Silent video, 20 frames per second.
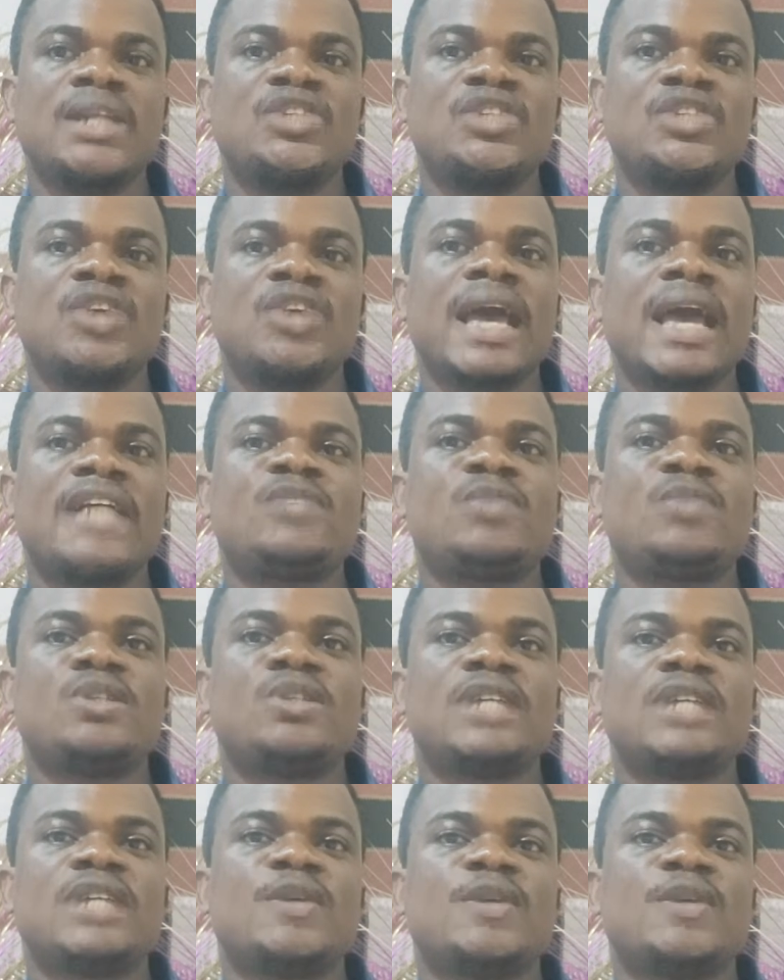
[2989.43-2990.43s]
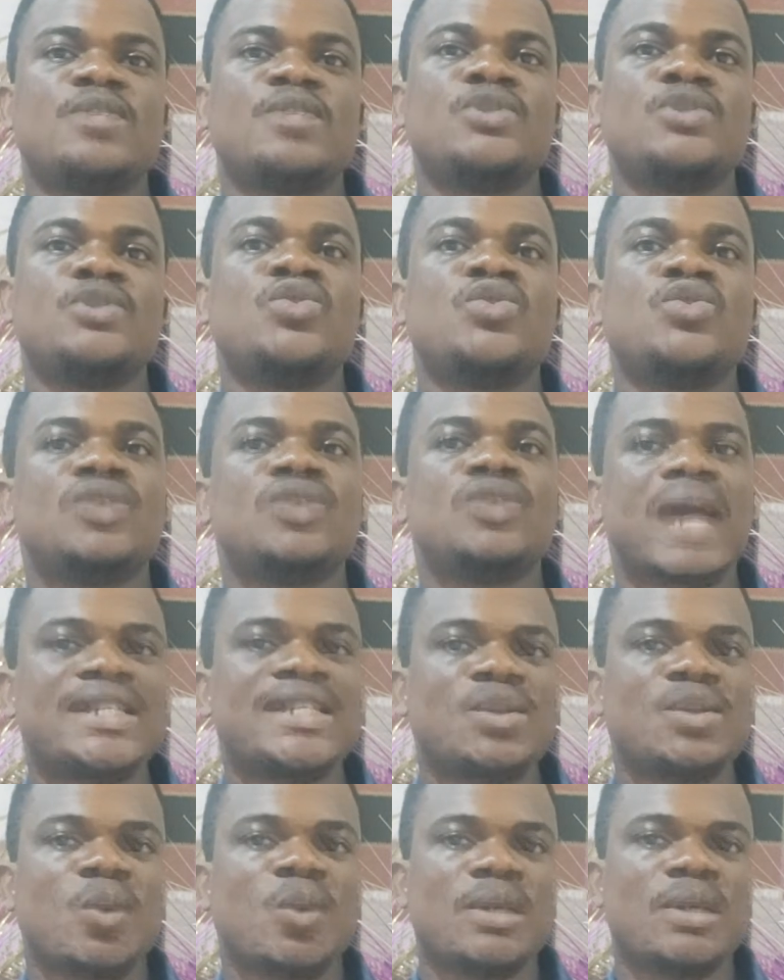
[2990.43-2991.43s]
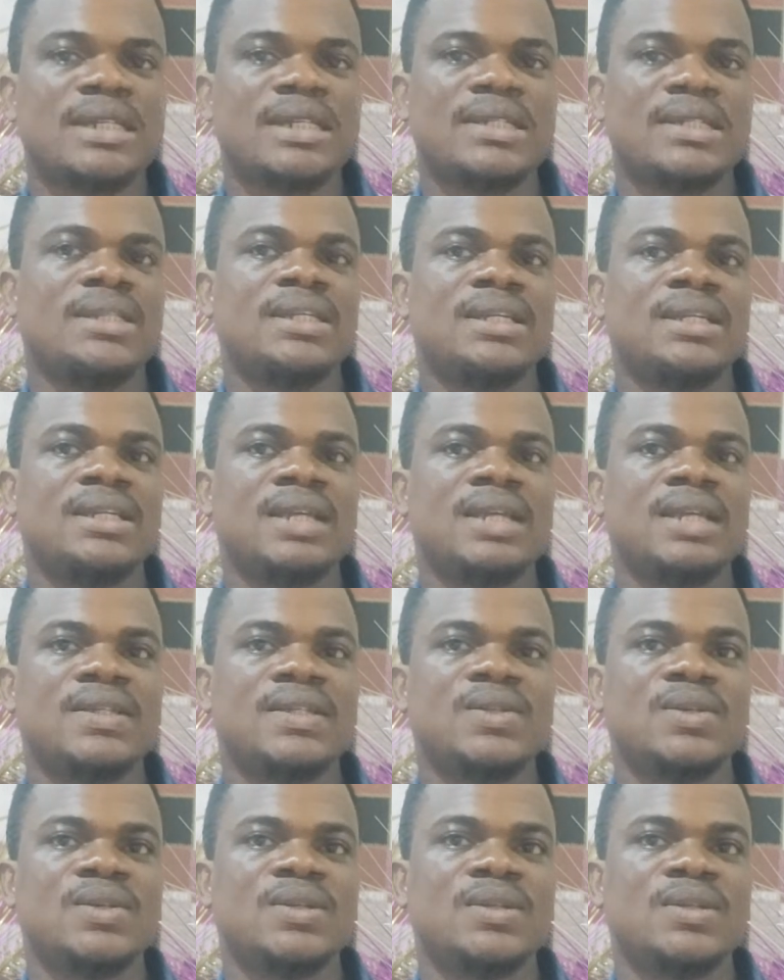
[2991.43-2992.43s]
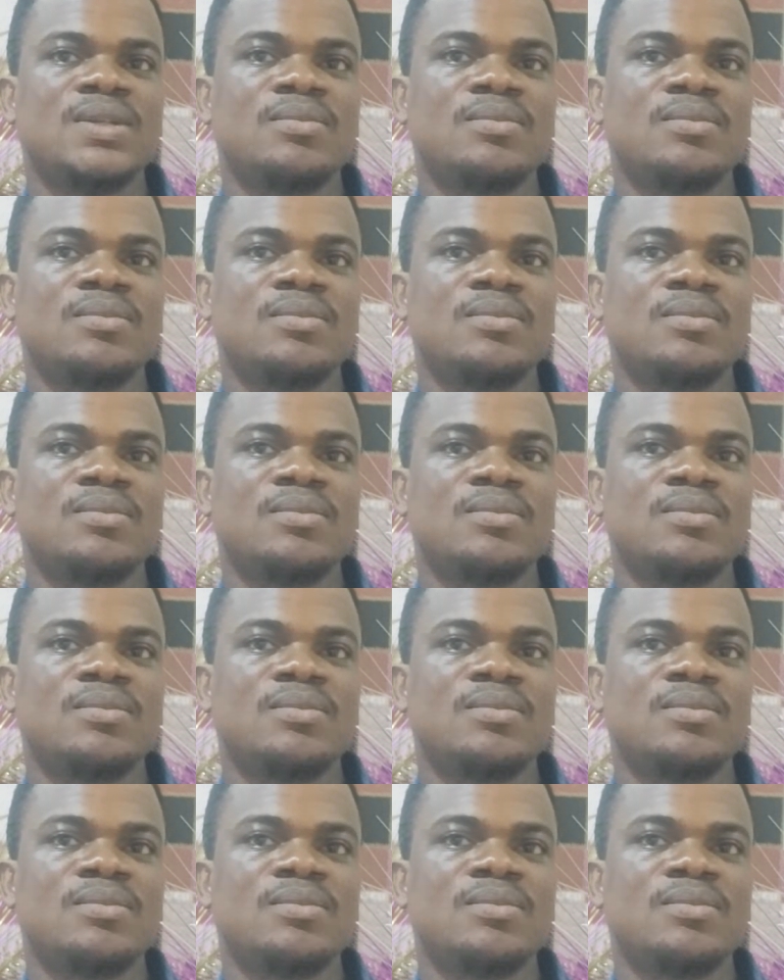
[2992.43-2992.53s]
Try as much as possible to write what is in the case note.